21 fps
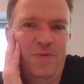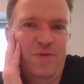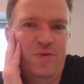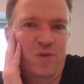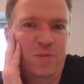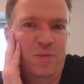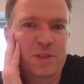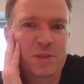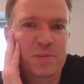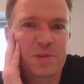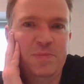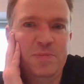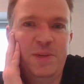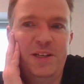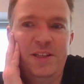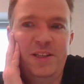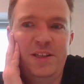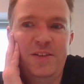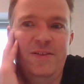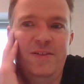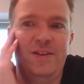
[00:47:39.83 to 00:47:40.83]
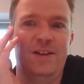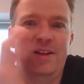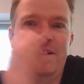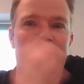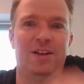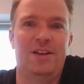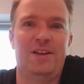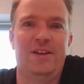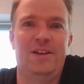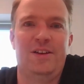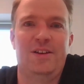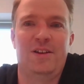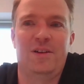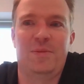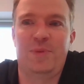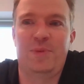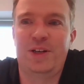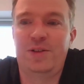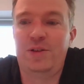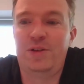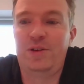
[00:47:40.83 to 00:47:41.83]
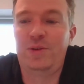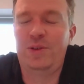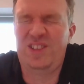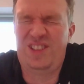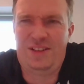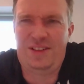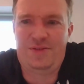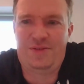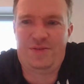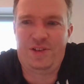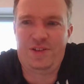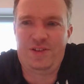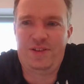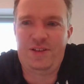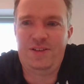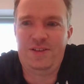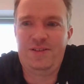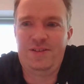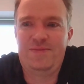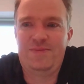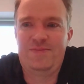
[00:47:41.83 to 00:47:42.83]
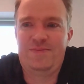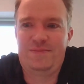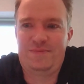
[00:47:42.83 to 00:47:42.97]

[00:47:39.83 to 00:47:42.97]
performance perspective compared to doing it in the front end.